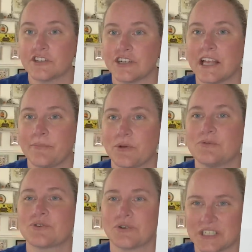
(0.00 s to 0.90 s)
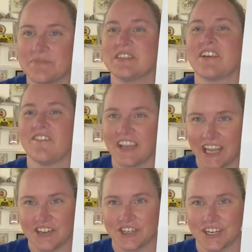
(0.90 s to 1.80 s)
Lampoon's Christmas
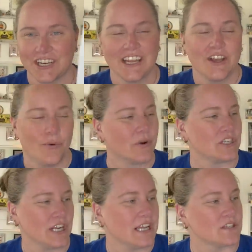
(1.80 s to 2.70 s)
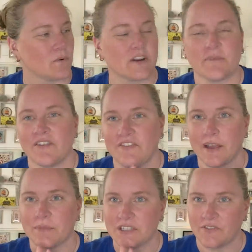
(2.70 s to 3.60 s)
Vacation, which is one of my
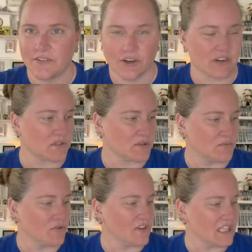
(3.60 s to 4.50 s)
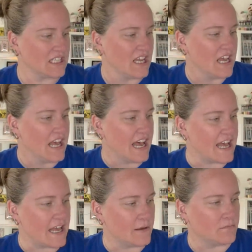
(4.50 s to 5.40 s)
family's favorite Christmas movies.
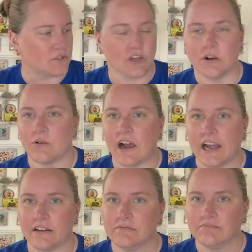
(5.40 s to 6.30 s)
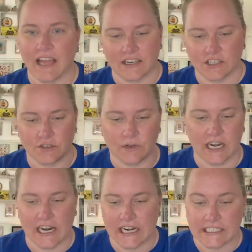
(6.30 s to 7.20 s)
So I had to do it,
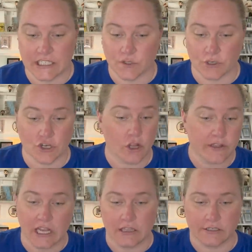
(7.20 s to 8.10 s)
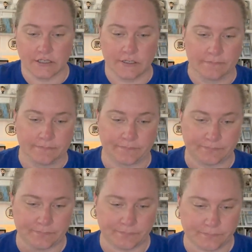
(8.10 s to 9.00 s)
and I did switch all the colors.
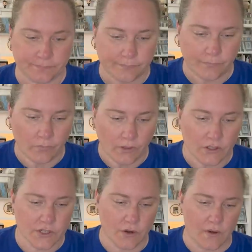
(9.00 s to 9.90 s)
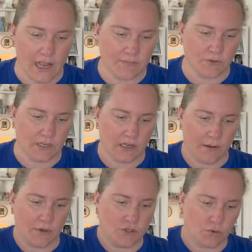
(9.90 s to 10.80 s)
So I'm doing a
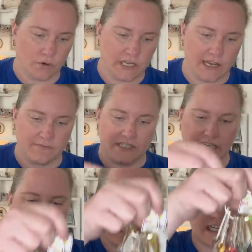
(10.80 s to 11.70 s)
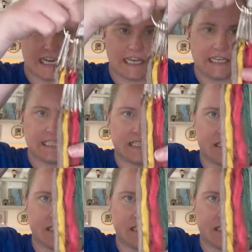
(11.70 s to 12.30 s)
majority of dinky dyes.